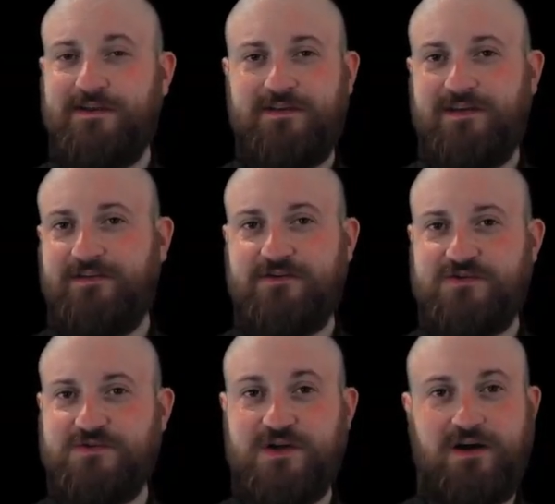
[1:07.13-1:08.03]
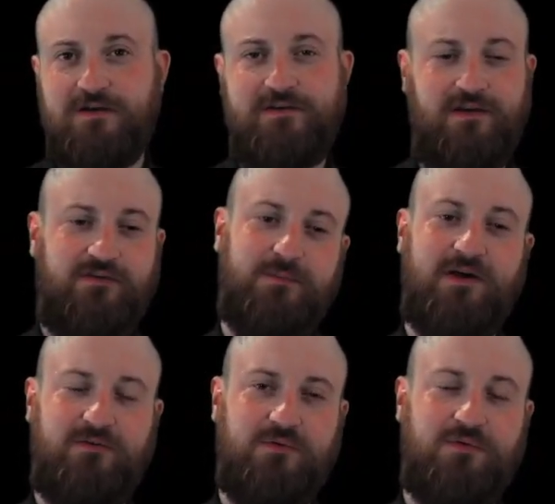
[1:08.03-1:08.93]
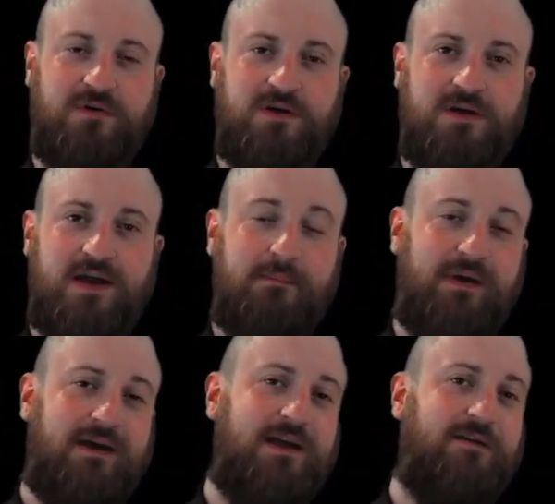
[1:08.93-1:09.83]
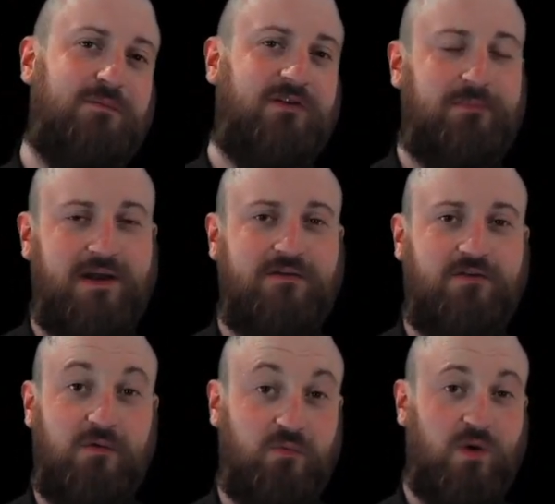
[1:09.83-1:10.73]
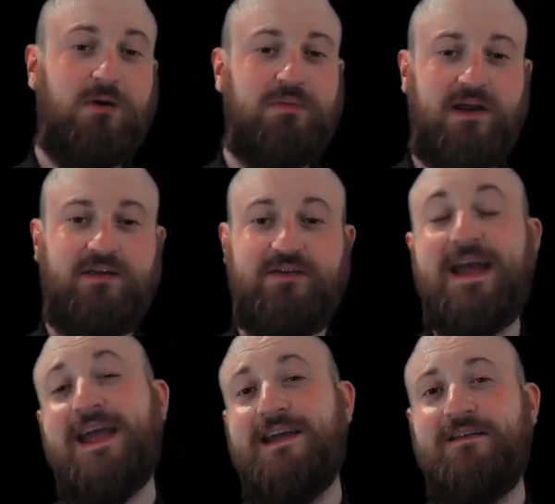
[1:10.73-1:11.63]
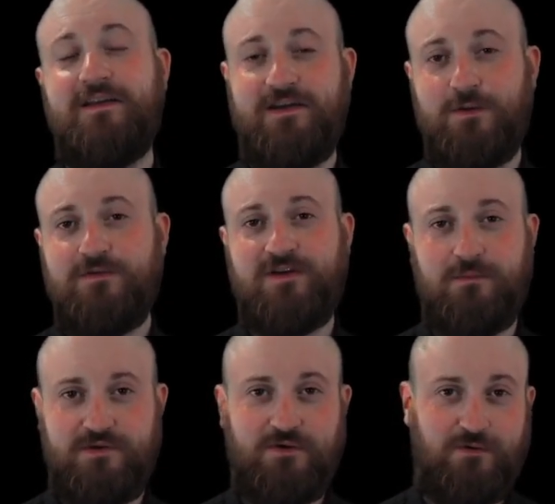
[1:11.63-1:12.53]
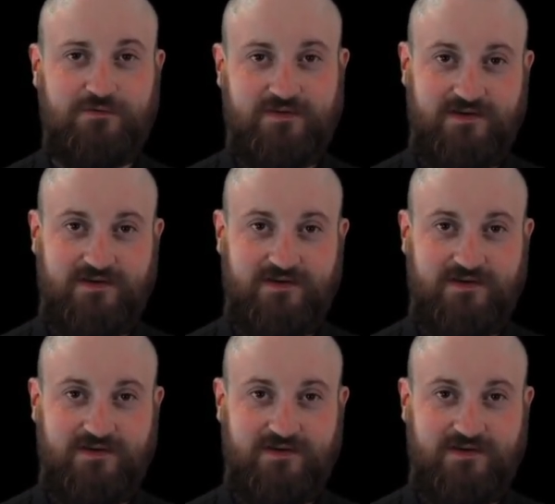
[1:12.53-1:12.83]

these issues aren't insurmountable, and Bacalhau from Expanso is well placed to aid in the overcoming of these